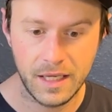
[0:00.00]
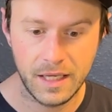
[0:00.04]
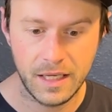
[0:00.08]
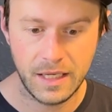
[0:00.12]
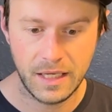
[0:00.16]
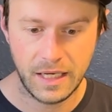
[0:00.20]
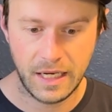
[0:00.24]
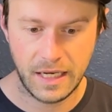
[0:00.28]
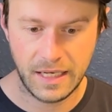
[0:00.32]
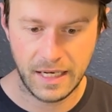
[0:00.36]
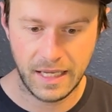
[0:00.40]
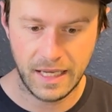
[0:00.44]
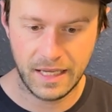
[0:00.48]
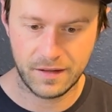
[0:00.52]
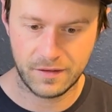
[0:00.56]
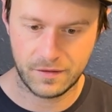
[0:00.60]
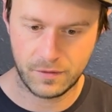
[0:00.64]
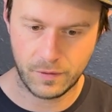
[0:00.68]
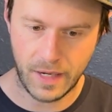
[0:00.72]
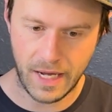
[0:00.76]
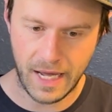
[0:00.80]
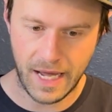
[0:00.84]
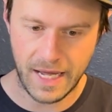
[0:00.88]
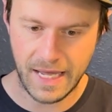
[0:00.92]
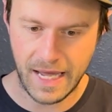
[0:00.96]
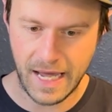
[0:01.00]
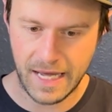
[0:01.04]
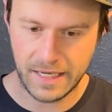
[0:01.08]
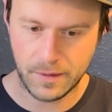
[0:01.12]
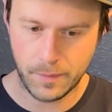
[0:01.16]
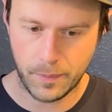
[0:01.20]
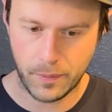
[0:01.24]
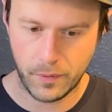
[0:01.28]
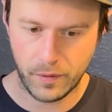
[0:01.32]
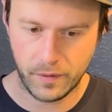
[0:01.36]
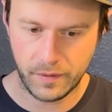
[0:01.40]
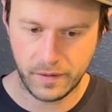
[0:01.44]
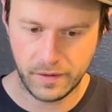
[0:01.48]
And again, so I had to
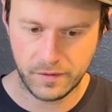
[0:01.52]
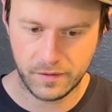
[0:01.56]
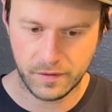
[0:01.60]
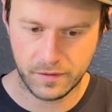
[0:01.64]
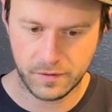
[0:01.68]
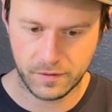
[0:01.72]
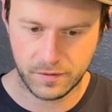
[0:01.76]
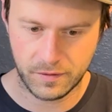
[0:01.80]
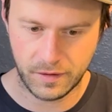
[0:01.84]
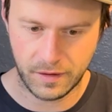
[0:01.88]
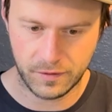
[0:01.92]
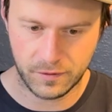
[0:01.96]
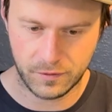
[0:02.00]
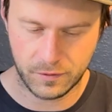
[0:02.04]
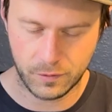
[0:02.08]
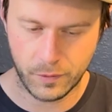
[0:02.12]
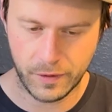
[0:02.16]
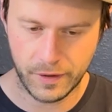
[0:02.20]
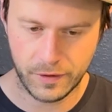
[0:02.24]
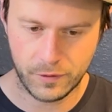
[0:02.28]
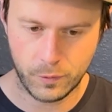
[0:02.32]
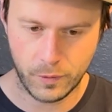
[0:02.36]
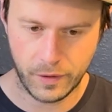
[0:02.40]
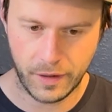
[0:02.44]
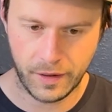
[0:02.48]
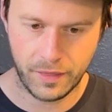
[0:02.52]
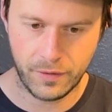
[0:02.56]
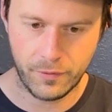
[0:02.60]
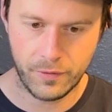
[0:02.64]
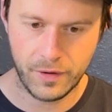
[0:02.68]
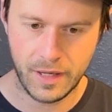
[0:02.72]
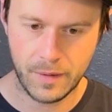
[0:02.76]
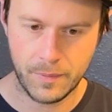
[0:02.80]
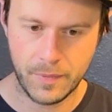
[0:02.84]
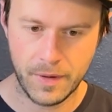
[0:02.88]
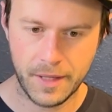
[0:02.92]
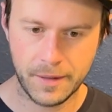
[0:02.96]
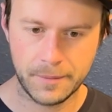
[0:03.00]
pull this as
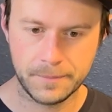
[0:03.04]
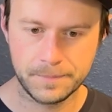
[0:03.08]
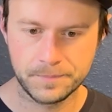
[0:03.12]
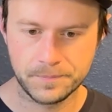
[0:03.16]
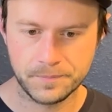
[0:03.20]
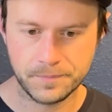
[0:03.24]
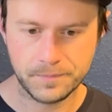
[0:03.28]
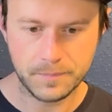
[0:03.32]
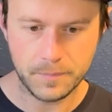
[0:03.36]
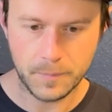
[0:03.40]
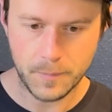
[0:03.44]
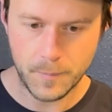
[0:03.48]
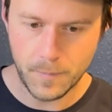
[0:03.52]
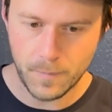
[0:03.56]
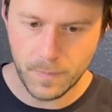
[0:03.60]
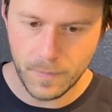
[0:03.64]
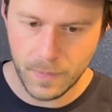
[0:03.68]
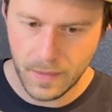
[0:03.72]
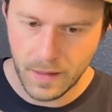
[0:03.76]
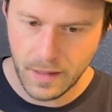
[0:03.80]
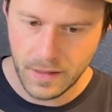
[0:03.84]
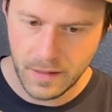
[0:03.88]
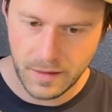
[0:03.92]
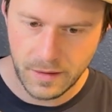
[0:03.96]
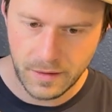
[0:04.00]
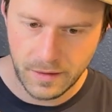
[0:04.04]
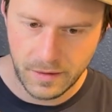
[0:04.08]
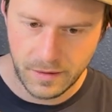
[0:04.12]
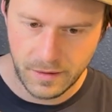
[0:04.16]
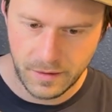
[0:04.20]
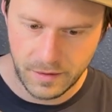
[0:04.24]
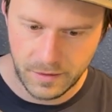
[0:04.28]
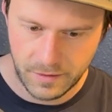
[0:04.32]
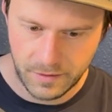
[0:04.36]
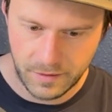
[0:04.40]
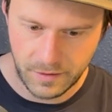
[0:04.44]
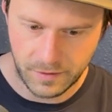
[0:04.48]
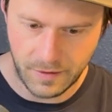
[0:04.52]
2023, but
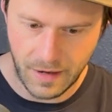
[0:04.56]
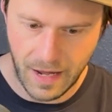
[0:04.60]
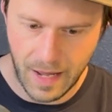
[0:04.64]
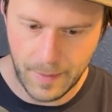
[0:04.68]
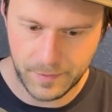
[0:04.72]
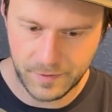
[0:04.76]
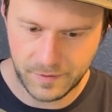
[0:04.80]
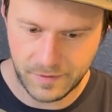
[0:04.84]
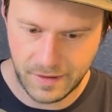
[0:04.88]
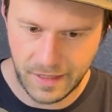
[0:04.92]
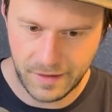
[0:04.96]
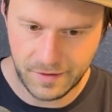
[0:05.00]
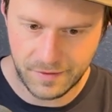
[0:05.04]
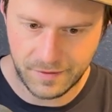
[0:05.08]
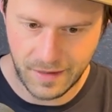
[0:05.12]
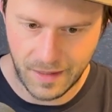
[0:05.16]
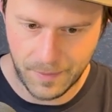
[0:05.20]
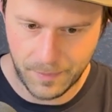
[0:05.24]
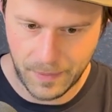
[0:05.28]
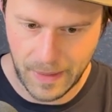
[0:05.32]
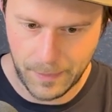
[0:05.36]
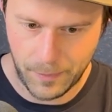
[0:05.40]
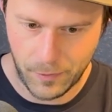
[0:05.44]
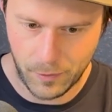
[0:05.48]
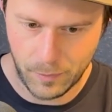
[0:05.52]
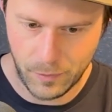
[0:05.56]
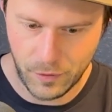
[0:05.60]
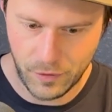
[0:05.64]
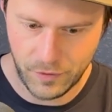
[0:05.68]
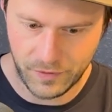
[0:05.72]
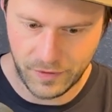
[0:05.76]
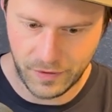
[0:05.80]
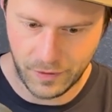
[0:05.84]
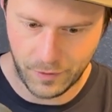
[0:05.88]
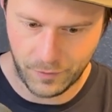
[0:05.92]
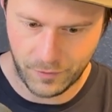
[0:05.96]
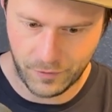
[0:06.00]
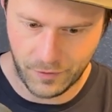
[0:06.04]
the top states that people moved
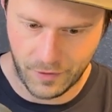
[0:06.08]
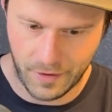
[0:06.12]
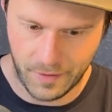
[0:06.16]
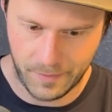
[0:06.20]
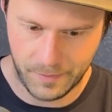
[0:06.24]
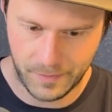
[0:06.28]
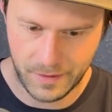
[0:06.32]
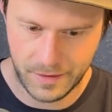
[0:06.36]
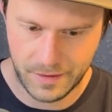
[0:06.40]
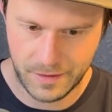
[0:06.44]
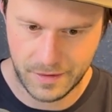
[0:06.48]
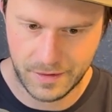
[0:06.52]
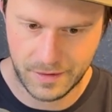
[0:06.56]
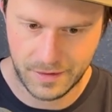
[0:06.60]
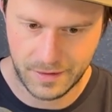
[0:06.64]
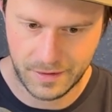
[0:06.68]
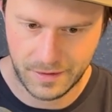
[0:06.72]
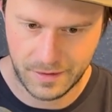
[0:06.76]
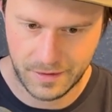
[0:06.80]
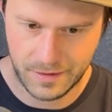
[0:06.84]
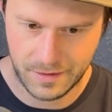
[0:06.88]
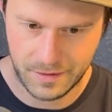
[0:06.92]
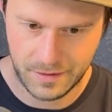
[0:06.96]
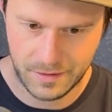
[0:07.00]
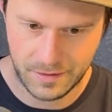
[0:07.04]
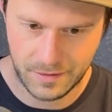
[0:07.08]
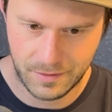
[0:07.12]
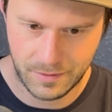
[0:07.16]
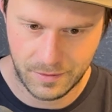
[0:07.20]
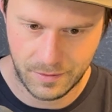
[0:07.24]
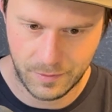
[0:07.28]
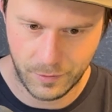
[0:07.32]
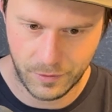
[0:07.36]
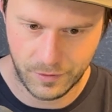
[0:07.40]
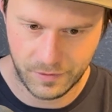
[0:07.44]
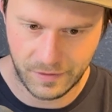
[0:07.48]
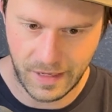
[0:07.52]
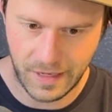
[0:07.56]
here from
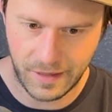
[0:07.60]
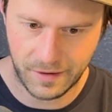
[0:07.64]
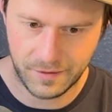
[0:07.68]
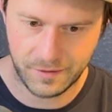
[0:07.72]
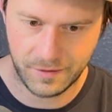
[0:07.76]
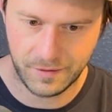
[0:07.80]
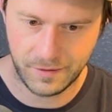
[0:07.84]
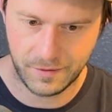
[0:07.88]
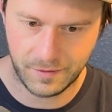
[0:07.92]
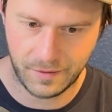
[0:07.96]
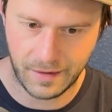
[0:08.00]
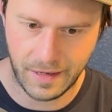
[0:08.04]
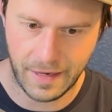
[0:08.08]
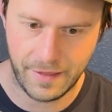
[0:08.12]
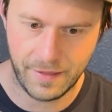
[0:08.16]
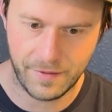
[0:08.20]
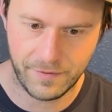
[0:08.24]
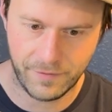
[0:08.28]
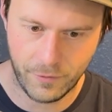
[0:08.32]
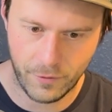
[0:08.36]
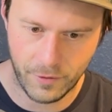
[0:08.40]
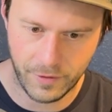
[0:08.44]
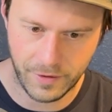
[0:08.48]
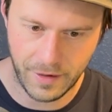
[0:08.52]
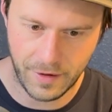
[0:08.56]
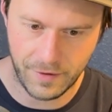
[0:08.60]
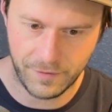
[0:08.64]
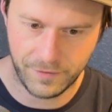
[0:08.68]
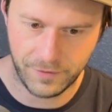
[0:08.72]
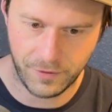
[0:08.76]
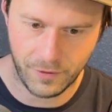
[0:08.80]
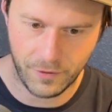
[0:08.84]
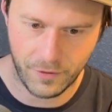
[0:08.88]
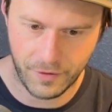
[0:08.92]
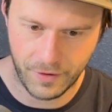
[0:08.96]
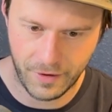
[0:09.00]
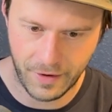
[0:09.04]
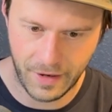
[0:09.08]
were Texas, California,
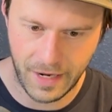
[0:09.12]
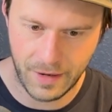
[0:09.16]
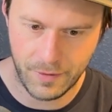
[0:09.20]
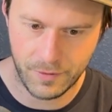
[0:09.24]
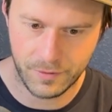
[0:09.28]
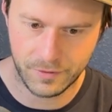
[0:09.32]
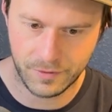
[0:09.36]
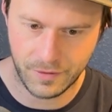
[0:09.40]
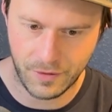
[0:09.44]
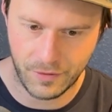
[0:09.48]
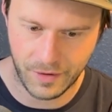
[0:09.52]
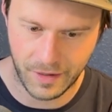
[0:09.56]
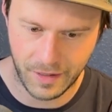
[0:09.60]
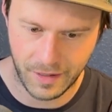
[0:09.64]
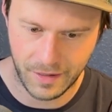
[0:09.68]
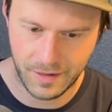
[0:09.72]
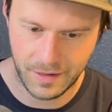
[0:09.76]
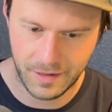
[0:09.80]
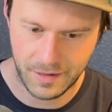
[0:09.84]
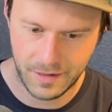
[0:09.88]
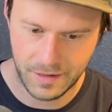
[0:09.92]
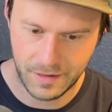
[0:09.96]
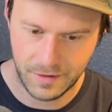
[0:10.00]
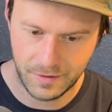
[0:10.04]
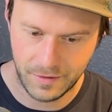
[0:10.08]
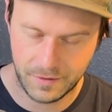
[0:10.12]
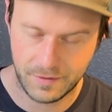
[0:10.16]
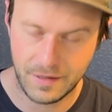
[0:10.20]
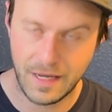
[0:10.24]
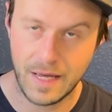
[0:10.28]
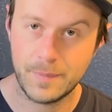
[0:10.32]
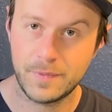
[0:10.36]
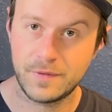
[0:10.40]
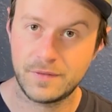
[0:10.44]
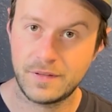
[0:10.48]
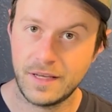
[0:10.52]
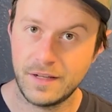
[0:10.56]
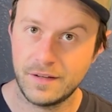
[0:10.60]
Florida, Arizona. The
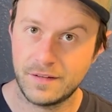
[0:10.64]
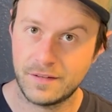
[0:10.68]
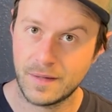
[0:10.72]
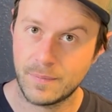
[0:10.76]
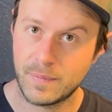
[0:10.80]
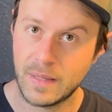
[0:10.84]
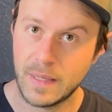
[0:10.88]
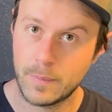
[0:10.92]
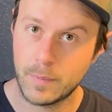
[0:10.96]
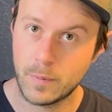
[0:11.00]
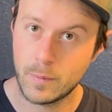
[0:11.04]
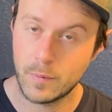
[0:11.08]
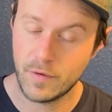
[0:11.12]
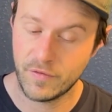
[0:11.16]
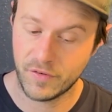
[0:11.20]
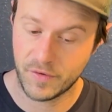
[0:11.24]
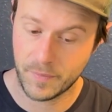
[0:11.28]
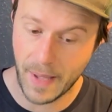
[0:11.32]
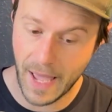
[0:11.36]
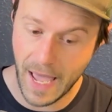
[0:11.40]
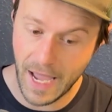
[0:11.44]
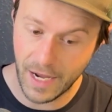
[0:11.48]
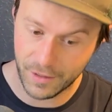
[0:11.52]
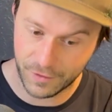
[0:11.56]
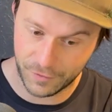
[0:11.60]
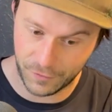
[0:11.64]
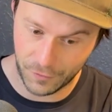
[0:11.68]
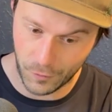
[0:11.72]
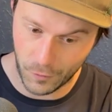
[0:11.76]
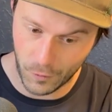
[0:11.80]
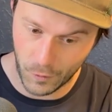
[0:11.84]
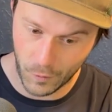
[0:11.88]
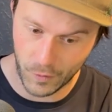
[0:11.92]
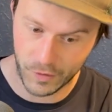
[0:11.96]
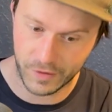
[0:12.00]
top states that people moved back to were